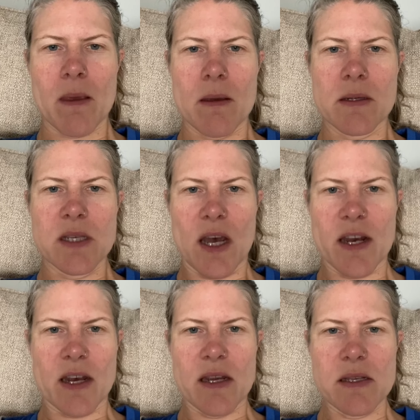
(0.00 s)

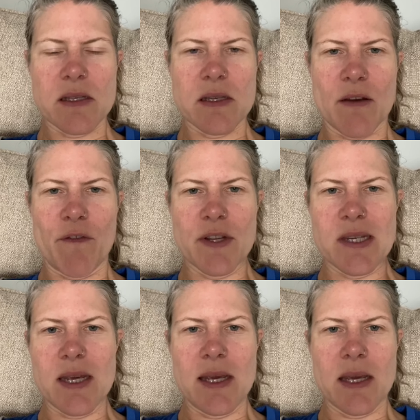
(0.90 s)
tiredness and
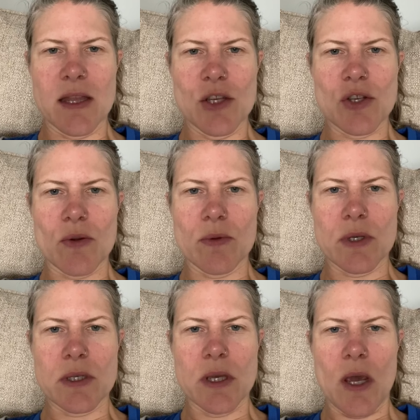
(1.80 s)
fatigue in the
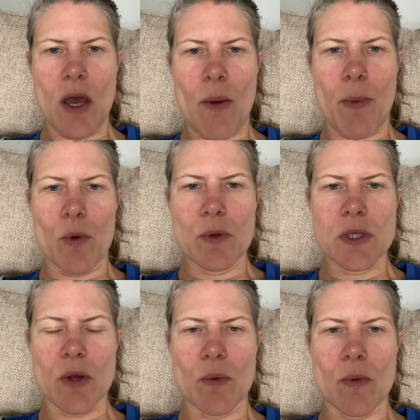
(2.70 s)
shoulders. But
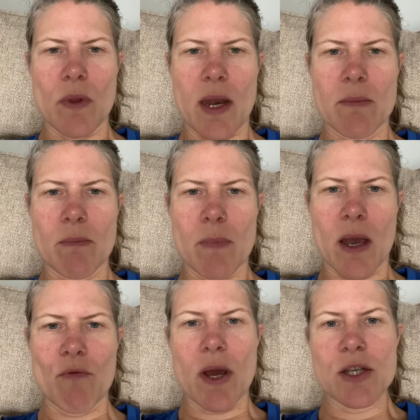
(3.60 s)
also then
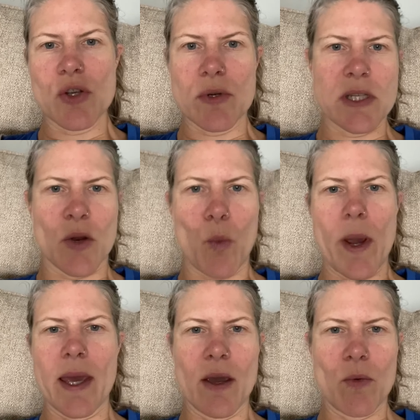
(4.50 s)
my right shoulder started
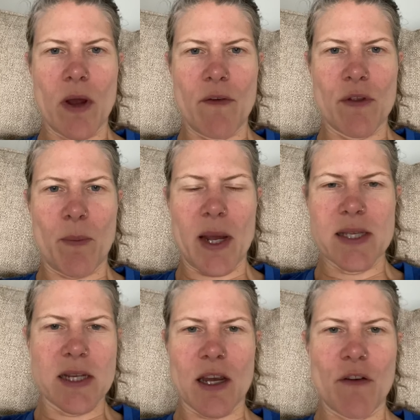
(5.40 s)
winging all over the
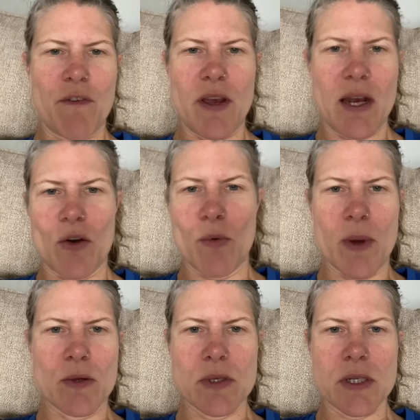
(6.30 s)
place, and I could feel it
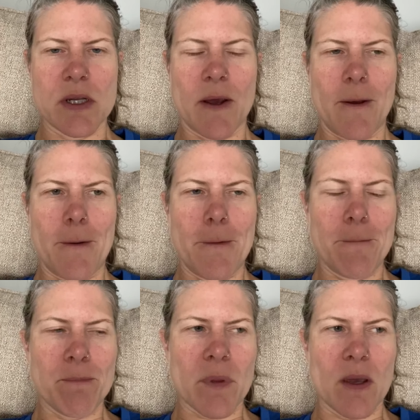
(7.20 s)
almost
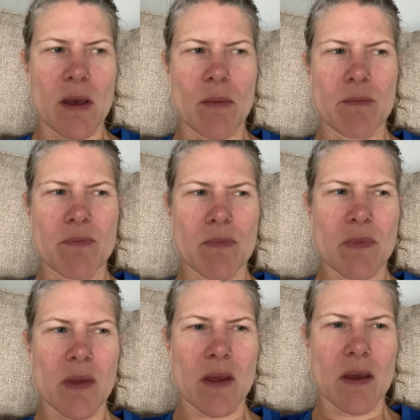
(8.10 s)

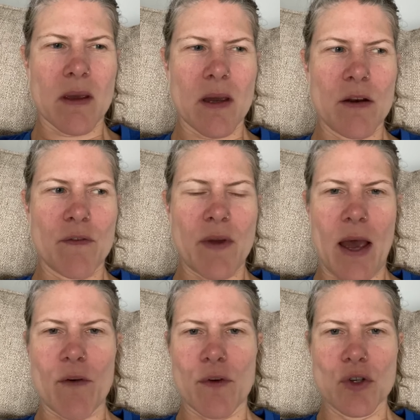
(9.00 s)
kind of
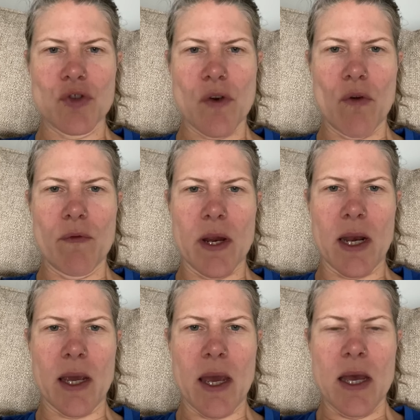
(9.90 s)
out of control,
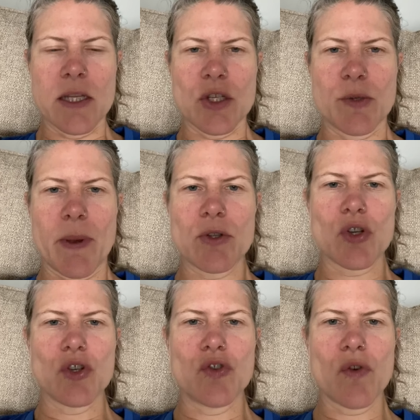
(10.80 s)
really. So to be able to
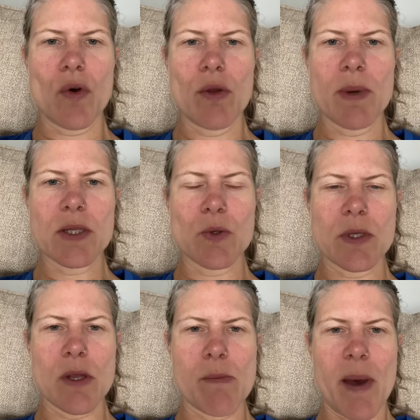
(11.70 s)
control the muscles
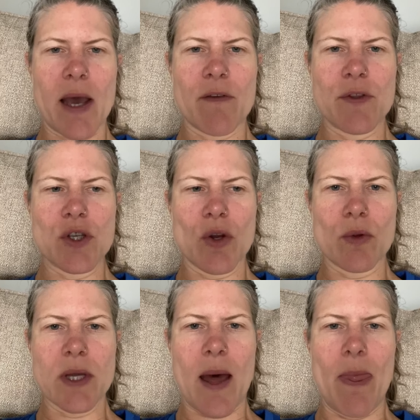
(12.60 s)
at the back of the
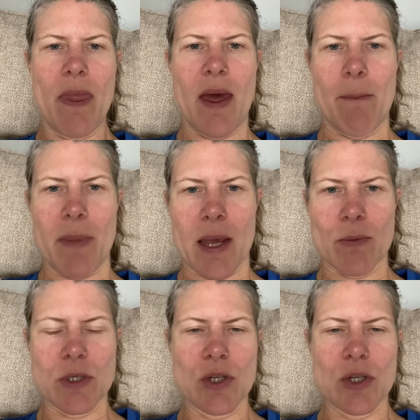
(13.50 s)
shoulder and then be able to